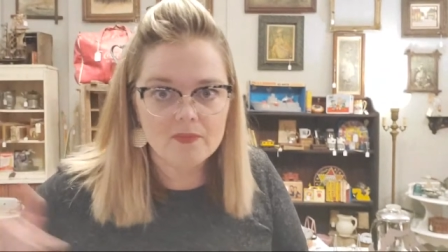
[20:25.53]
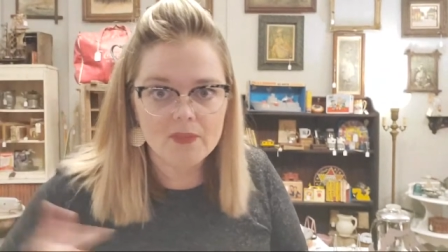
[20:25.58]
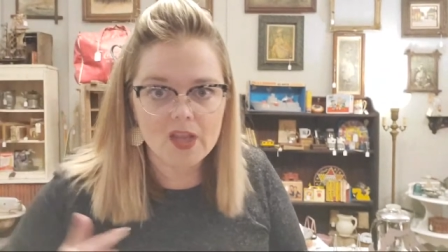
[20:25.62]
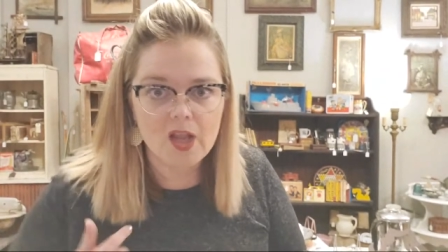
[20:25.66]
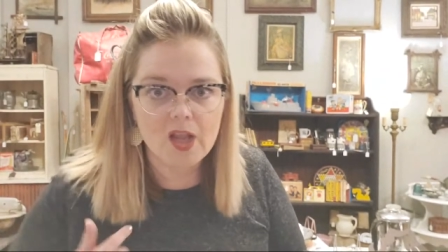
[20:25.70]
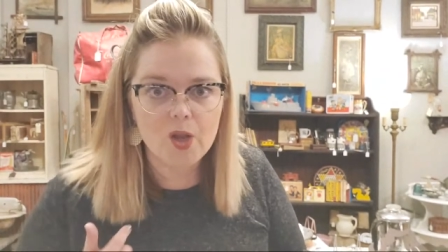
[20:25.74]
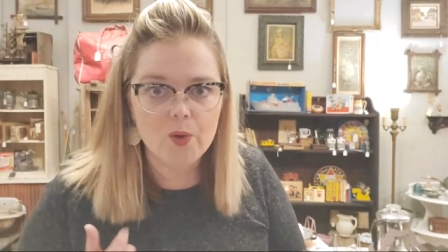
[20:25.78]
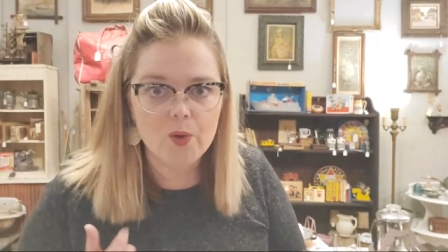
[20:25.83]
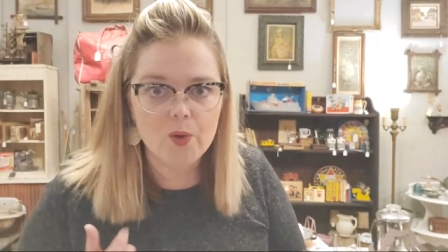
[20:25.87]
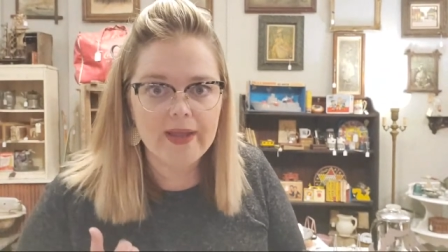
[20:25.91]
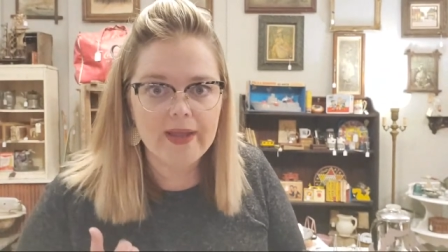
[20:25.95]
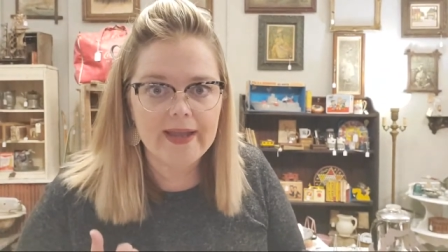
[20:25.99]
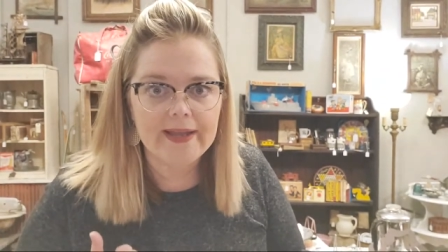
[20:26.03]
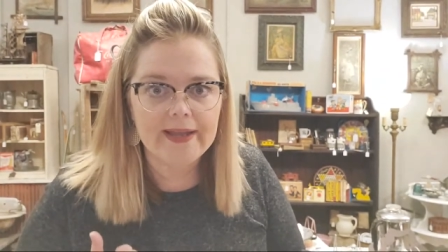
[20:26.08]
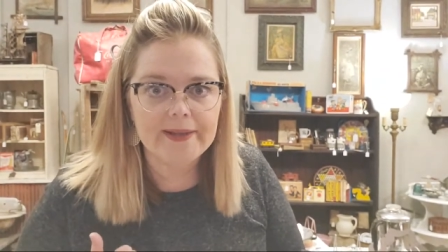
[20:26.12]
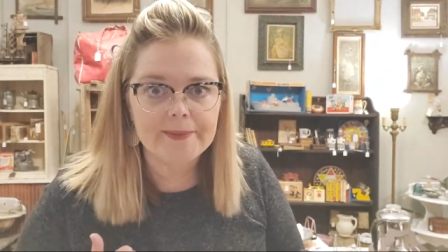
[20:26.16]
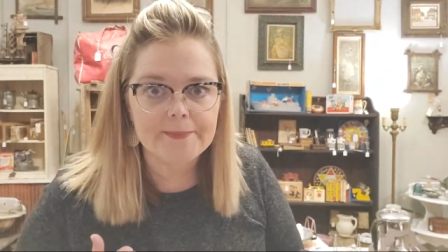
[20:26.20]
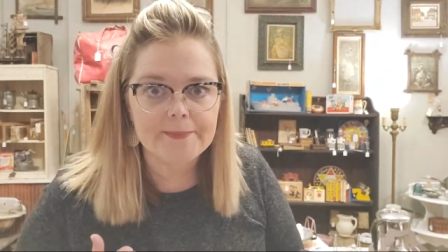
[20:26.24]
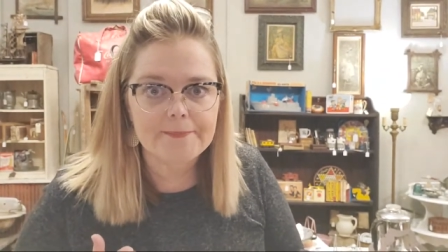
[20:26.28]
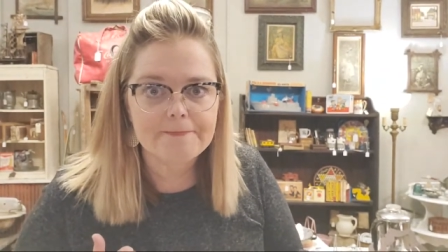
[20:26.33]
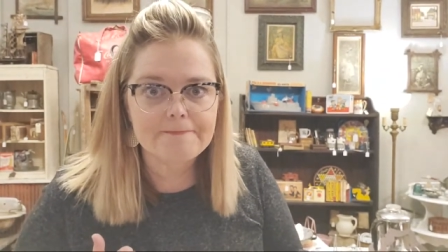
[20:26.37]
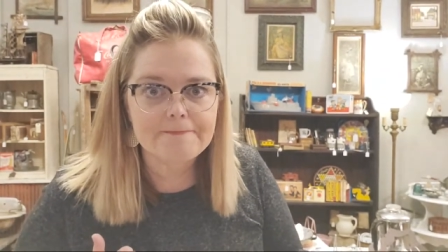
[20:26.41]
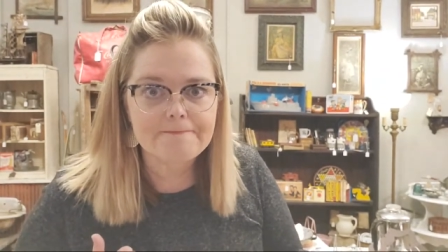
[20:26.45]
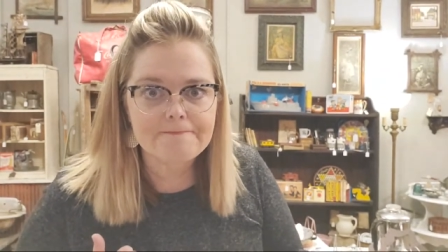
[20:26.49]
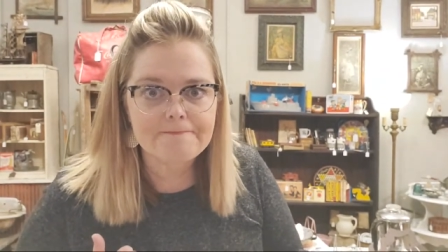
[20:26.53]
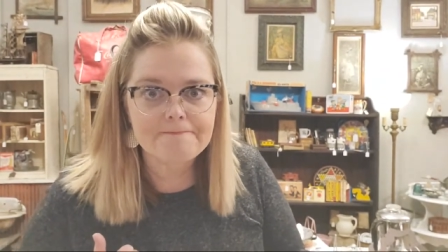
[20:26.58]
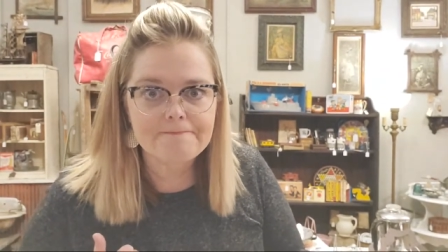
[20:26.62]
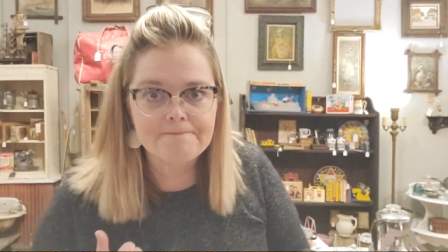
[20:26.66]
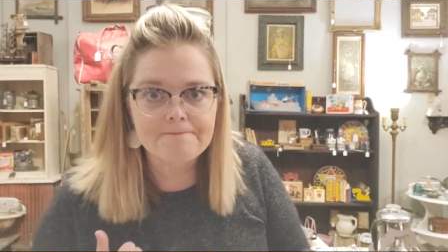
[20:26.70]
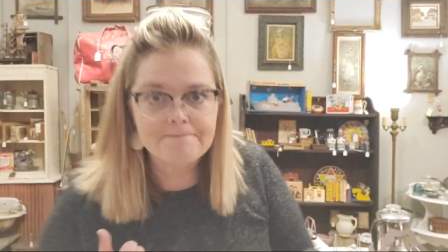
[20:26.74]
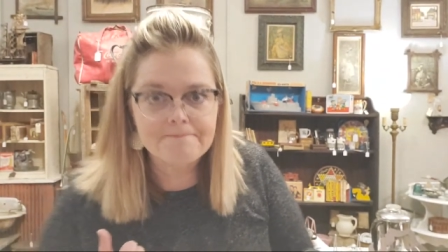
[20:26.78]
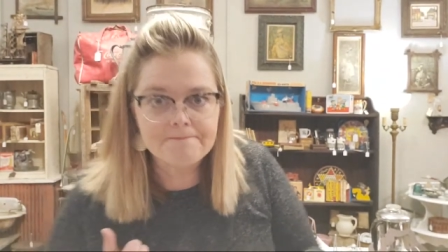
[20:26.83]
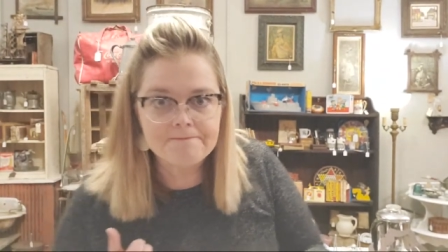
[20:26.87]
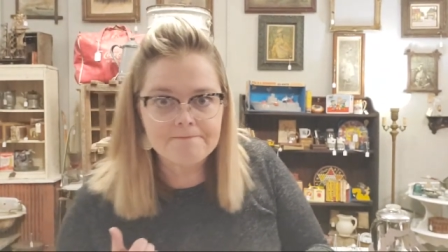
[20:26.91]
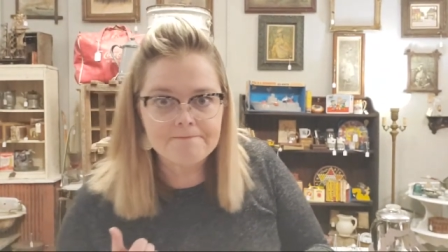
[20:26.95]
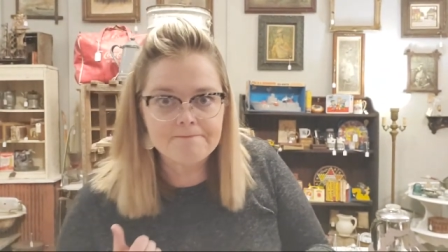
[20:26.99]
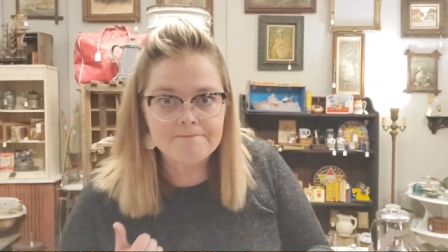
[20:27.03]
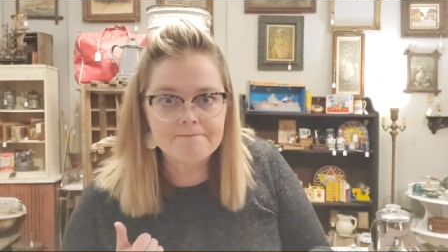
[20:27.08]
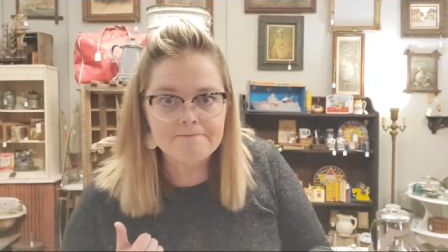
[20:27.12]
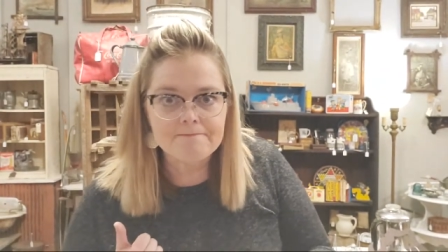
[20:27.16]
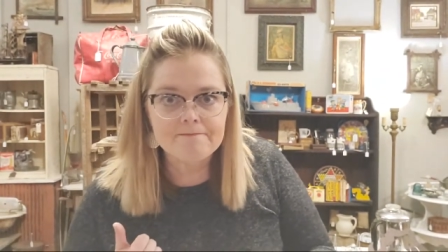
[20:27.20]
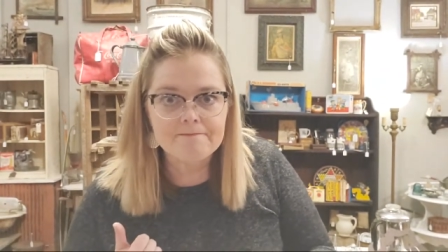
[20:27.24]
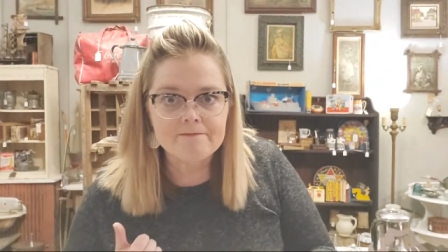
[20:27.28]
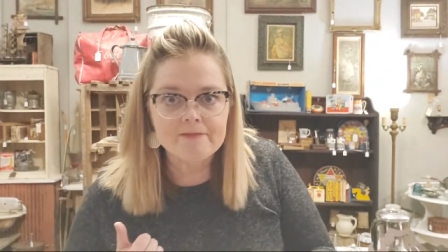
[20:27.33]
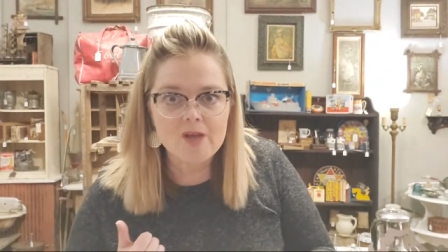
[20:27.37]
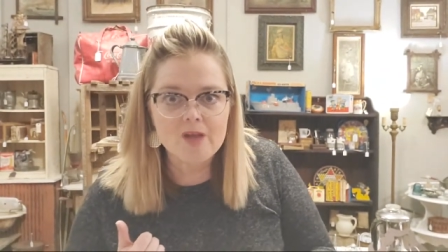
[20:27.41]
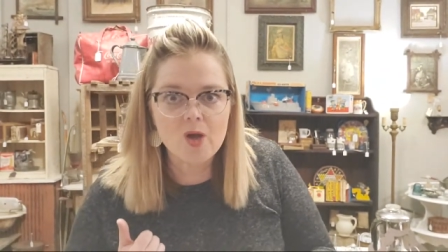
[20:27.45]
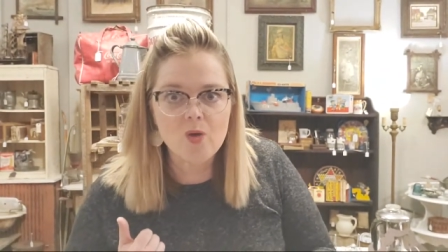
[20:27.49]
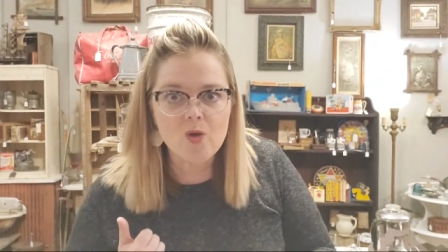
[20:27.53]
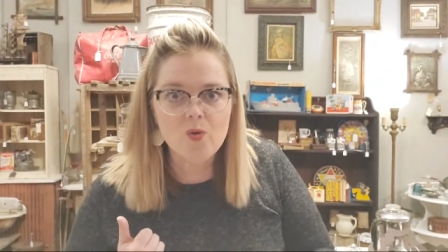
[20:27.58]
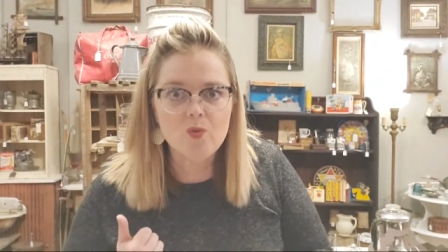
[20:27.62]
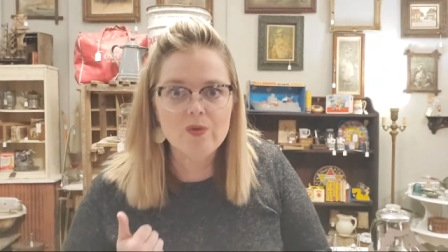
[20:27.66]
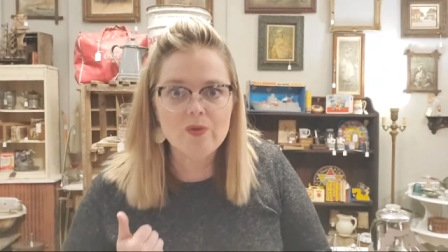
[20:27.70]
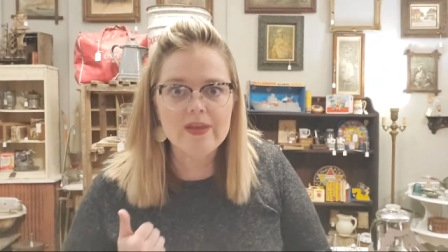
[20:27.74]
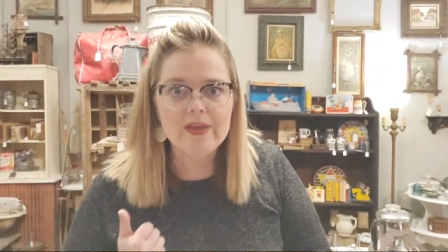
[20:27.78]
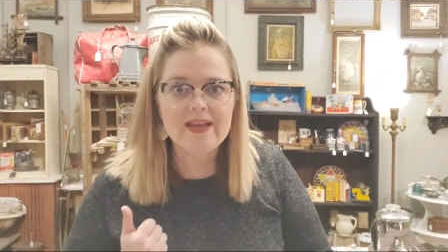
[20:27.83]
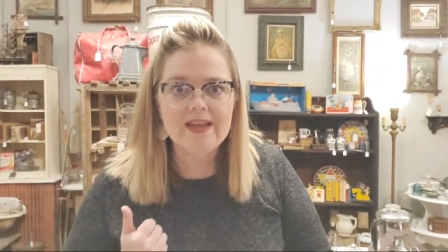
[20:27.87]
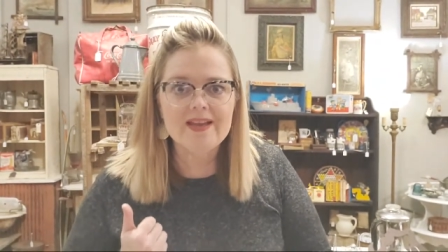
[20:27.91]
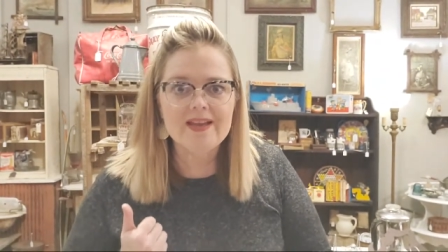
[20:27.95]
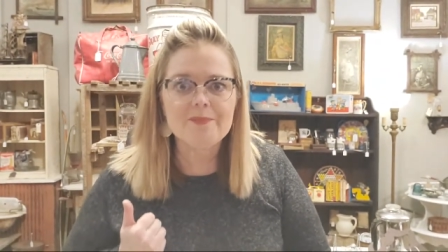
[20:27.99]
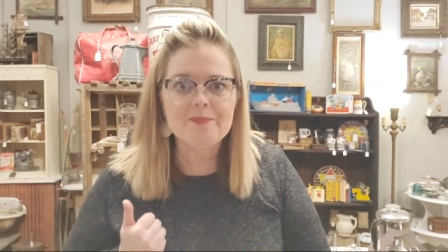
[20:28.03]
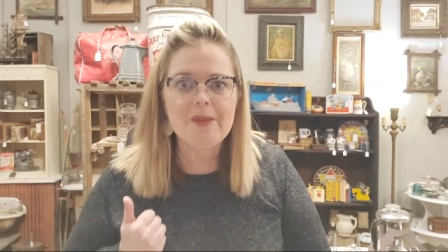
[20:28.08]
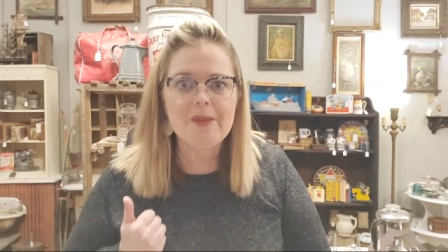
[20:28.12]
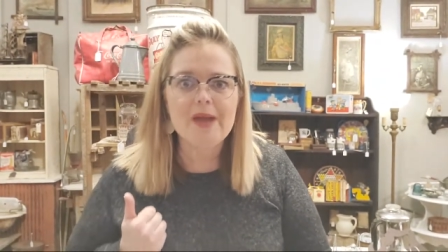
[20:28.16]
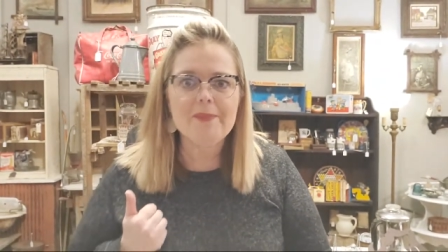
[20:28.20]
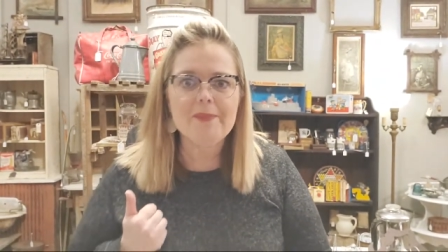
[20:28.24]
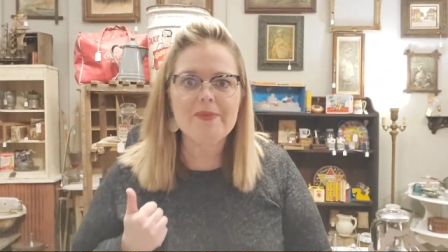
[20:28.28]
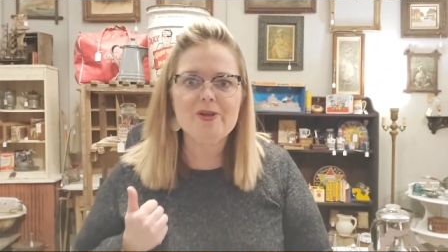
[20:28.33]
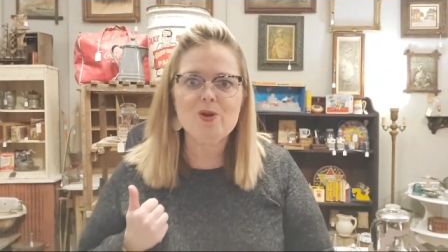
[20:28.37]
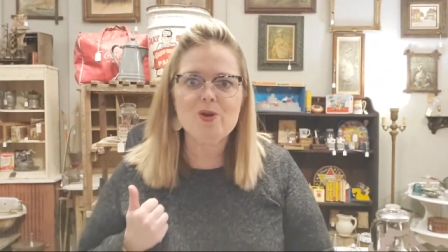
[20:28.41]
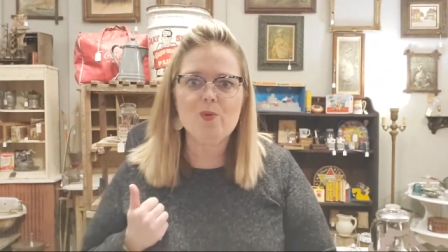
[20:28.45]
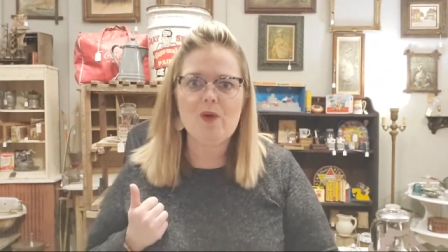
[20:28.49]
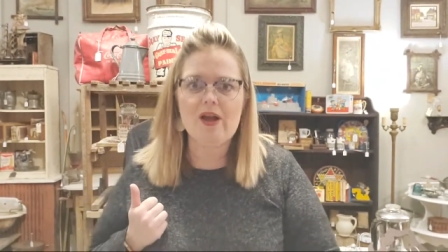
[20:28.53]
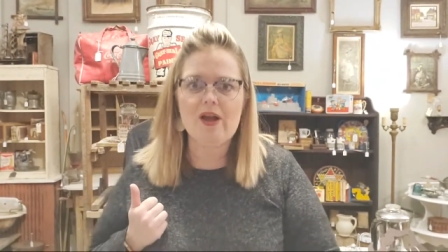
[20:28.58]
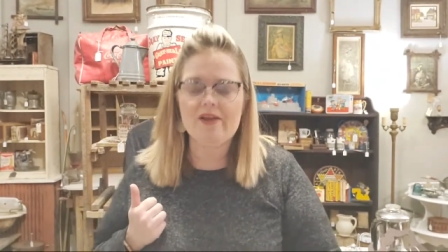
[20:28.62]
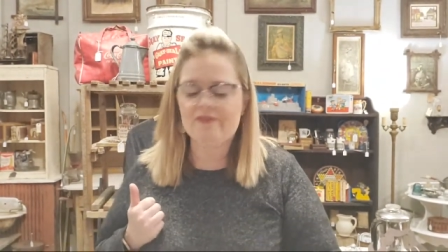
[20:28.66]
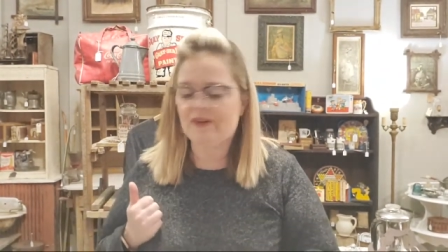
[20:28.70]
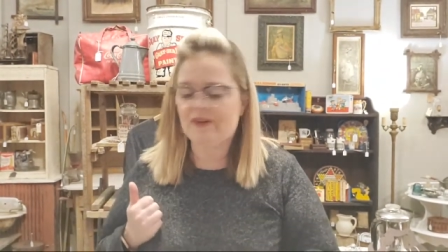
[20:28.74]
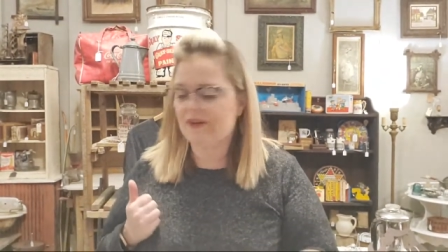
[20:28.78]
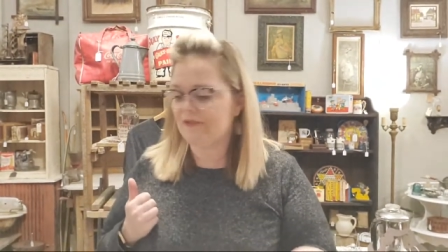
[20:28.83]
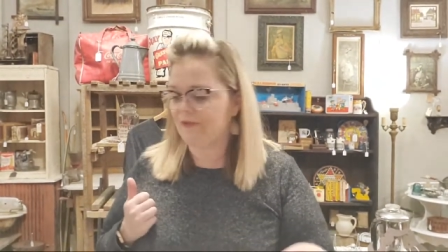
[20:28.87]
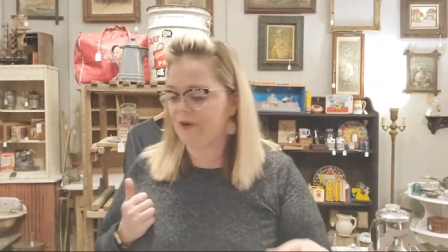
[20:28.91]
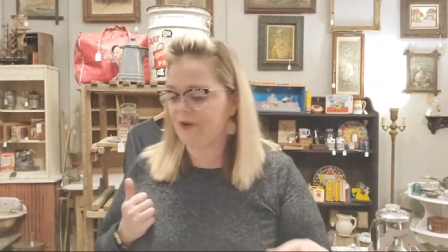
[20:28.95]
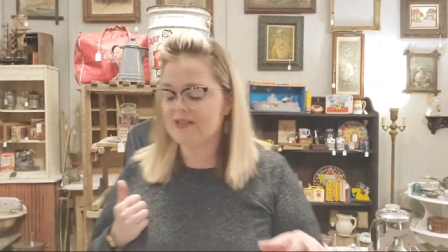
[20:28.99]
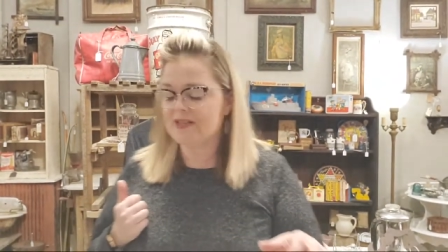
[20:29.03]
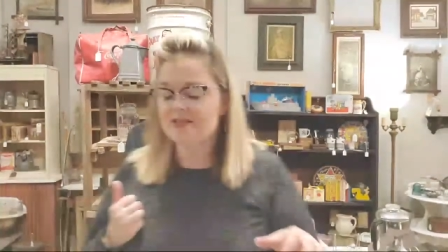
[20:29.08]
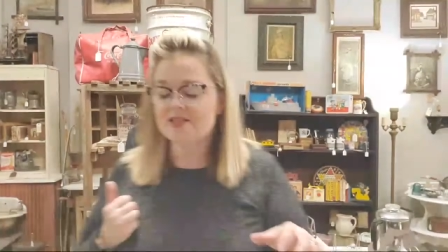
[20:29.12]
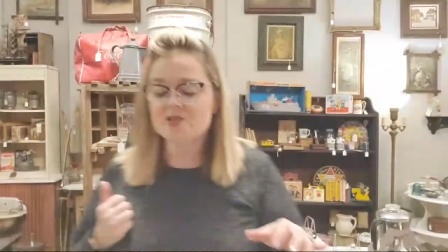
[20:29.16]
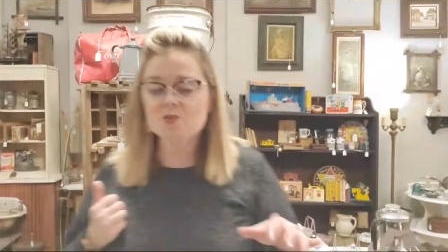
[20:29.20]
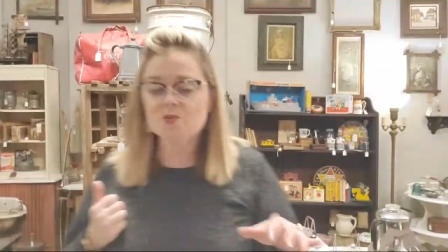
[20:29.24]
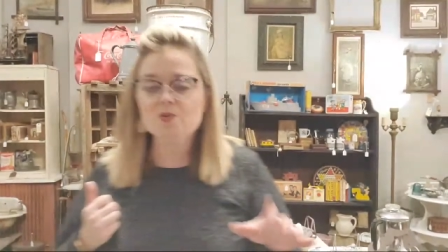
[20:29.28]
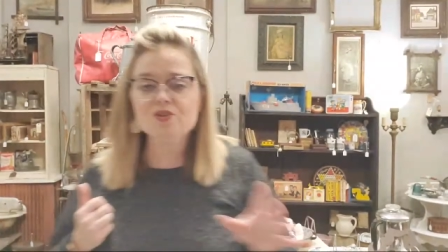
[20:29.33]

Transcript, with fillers: Okay. Oh yeah, it might be your Wi-Fi, Francis.